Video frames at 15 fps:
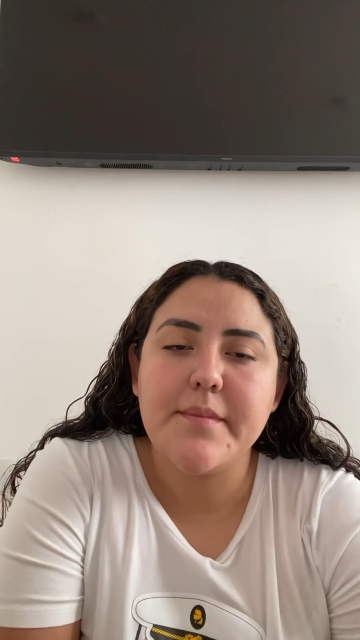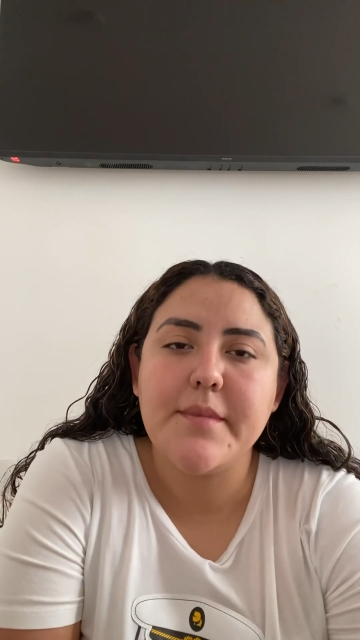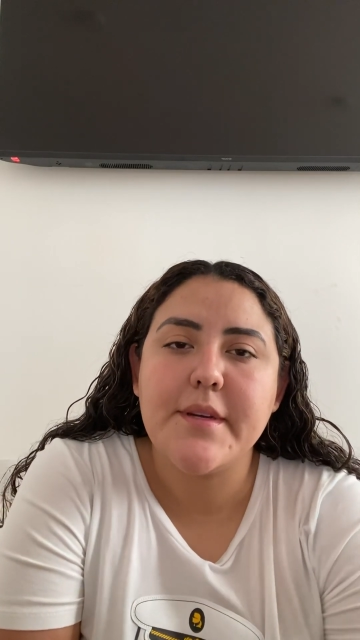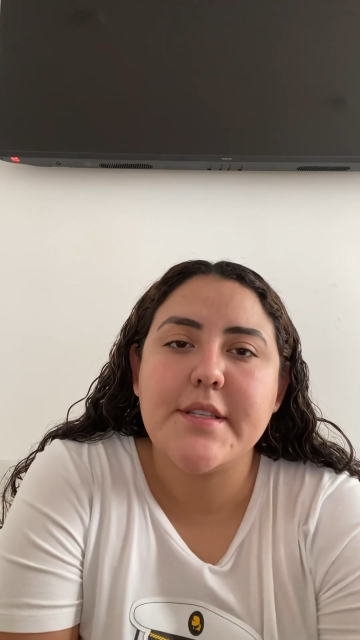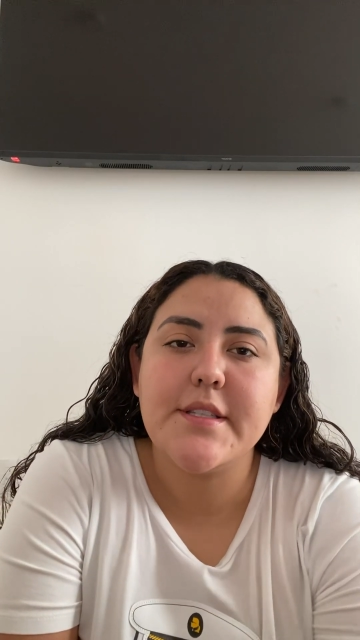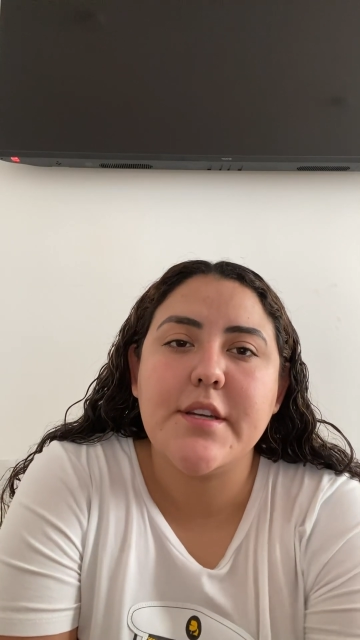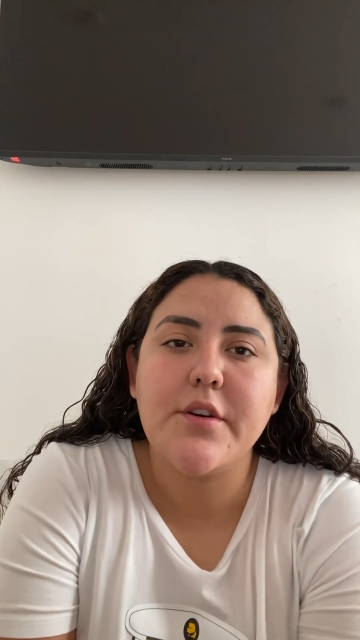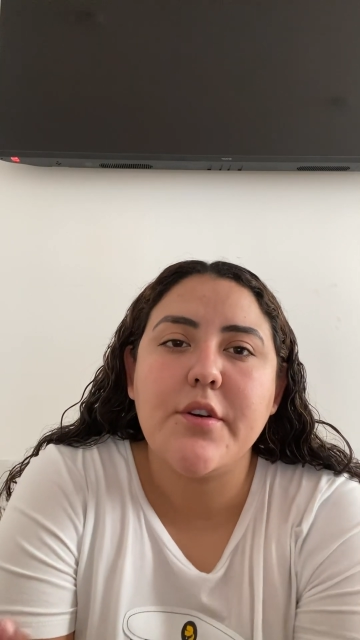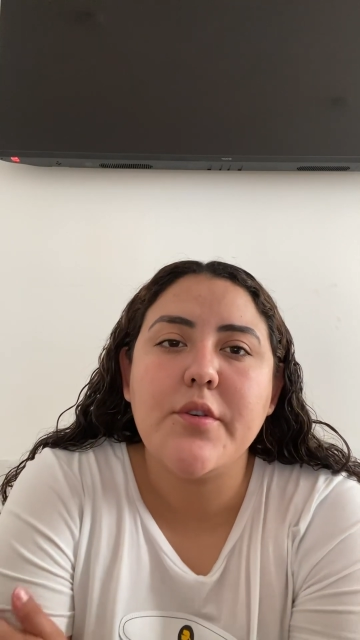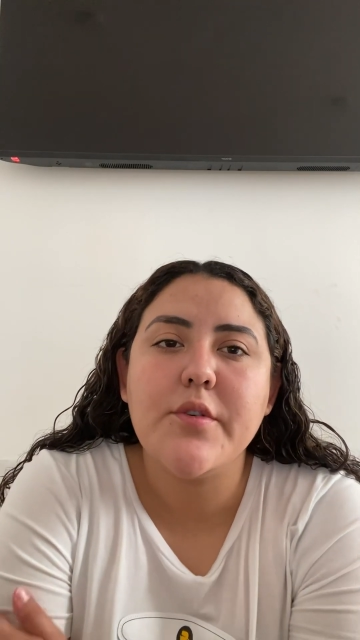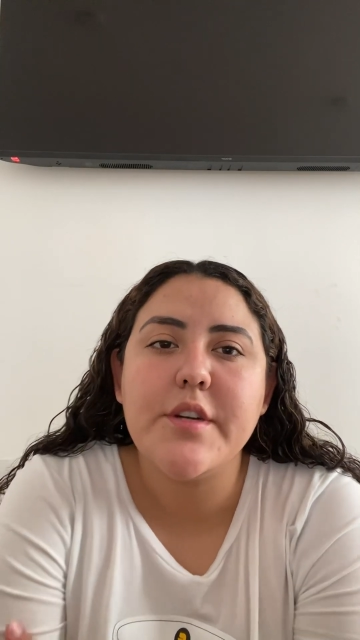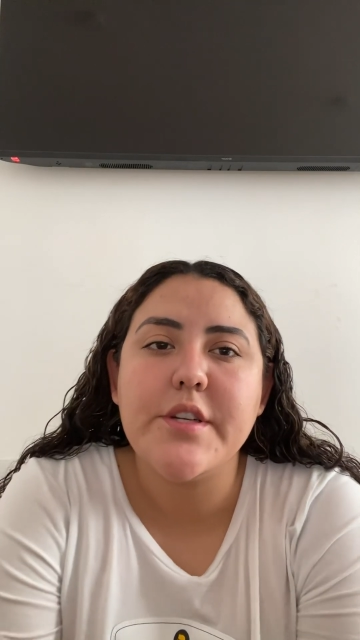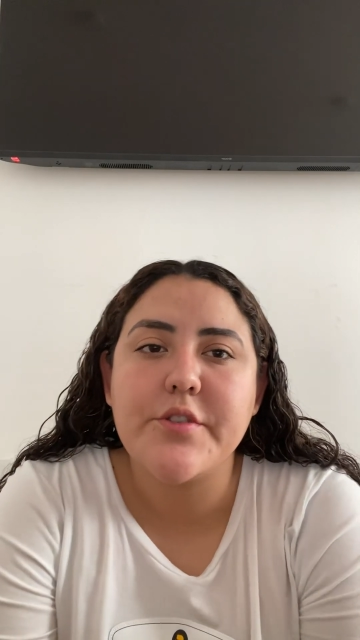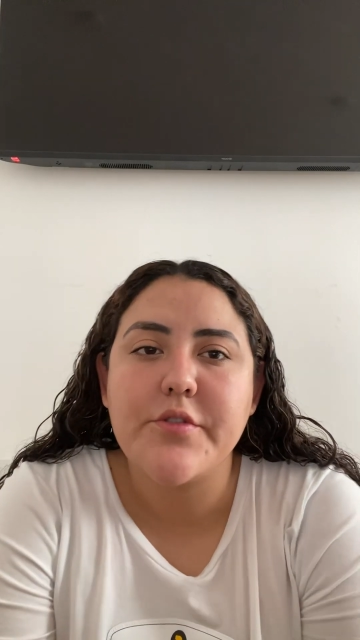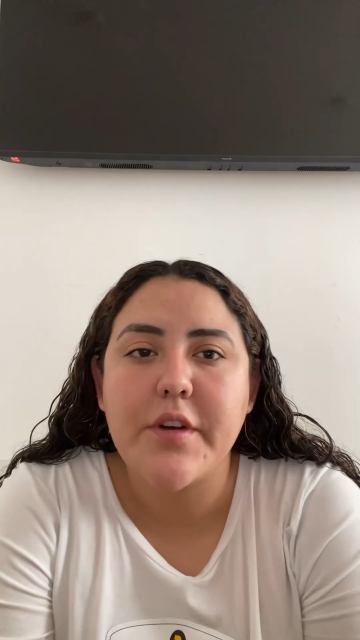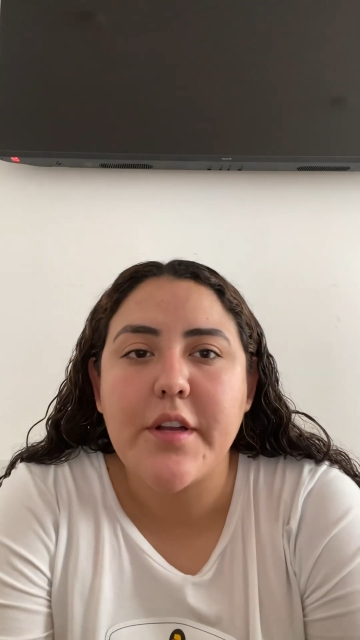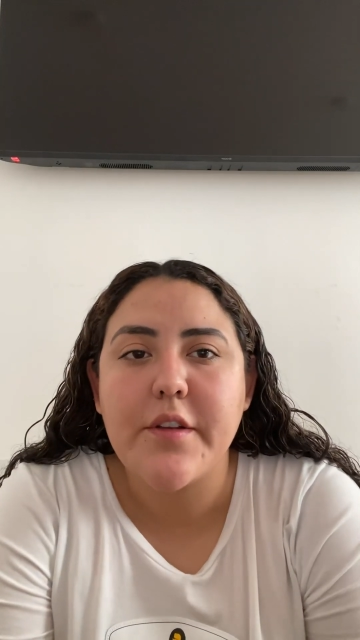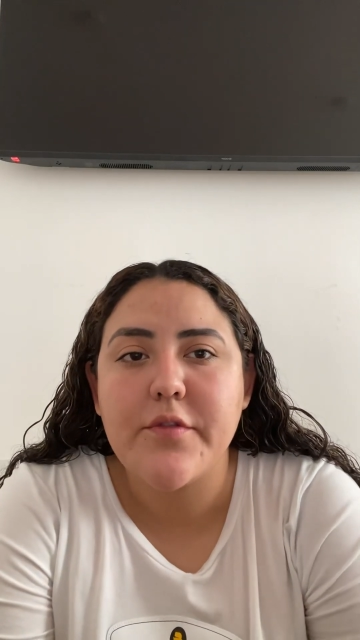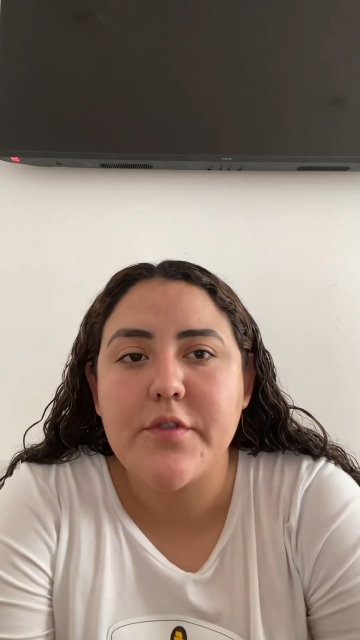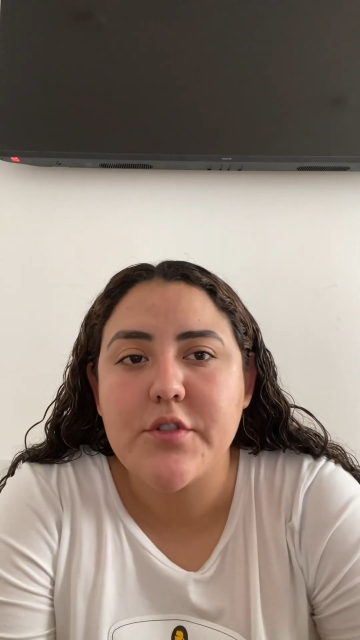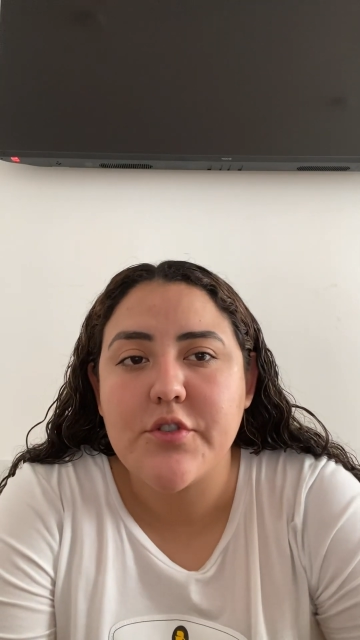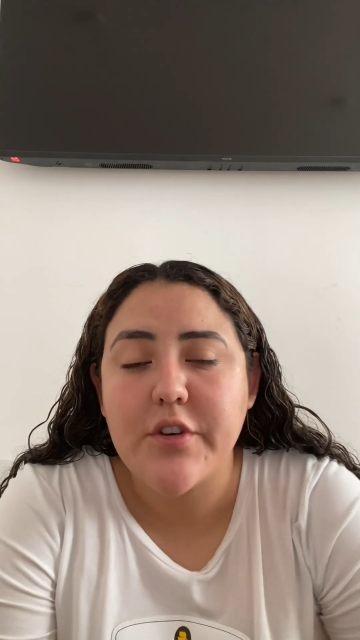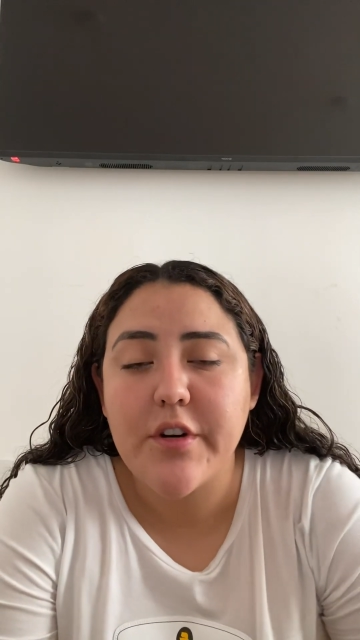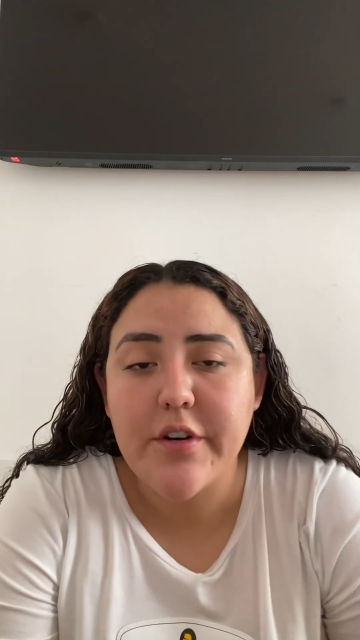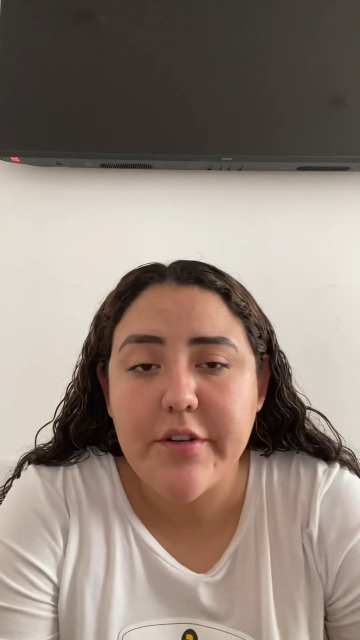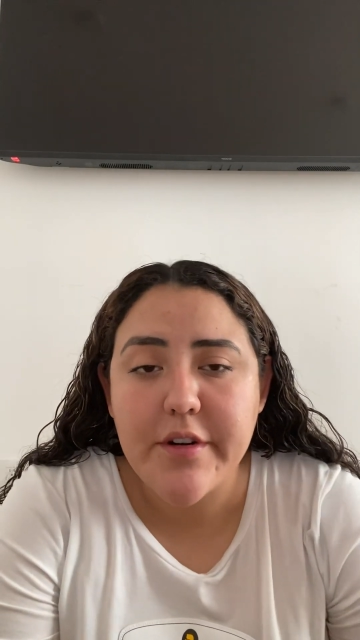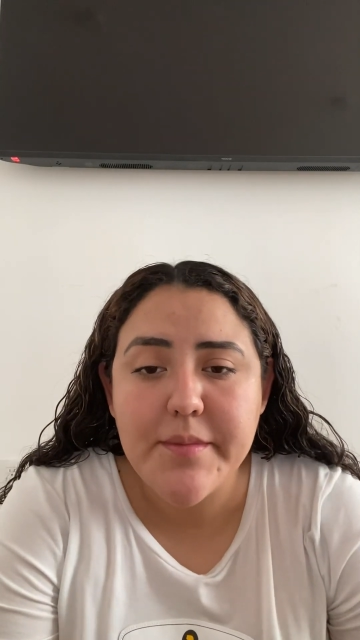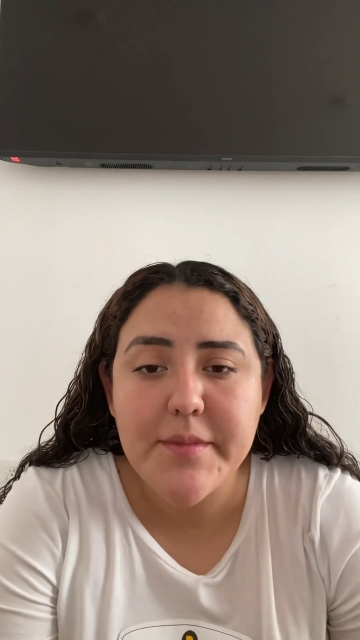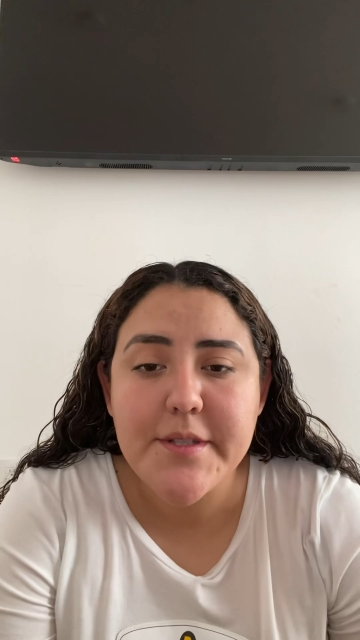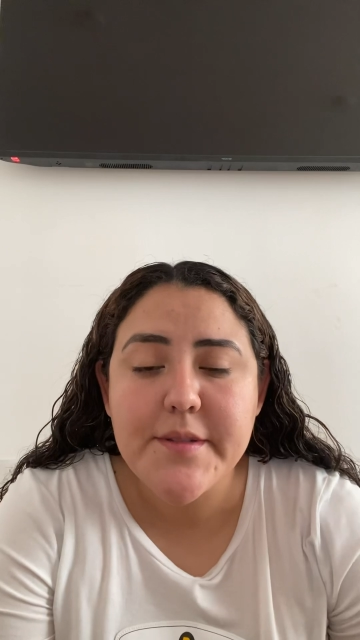Mexico-Israel free trade
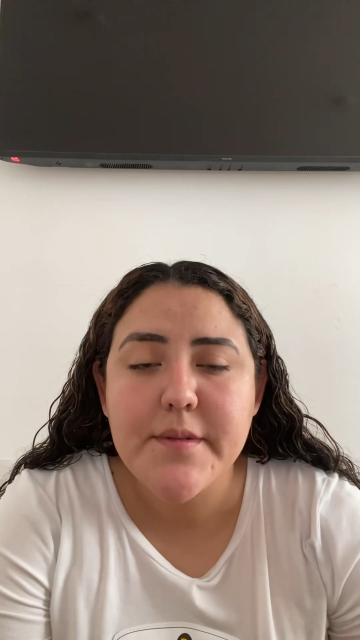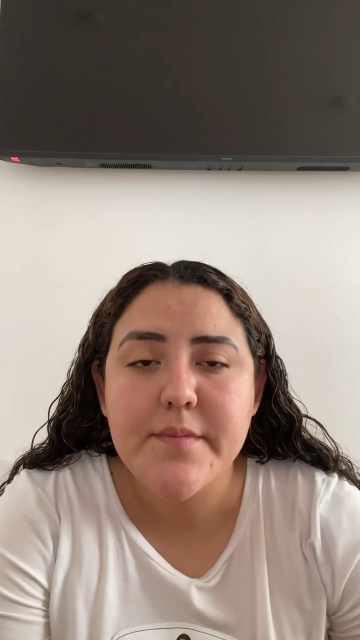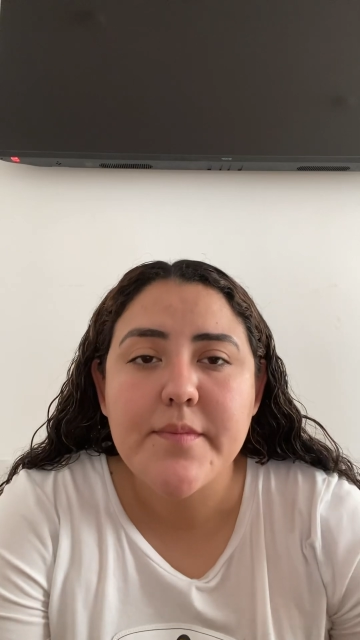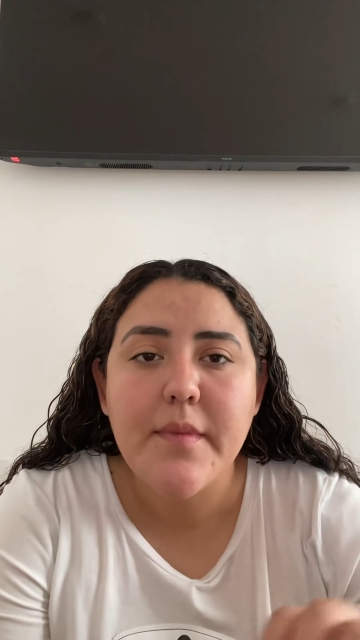agreement.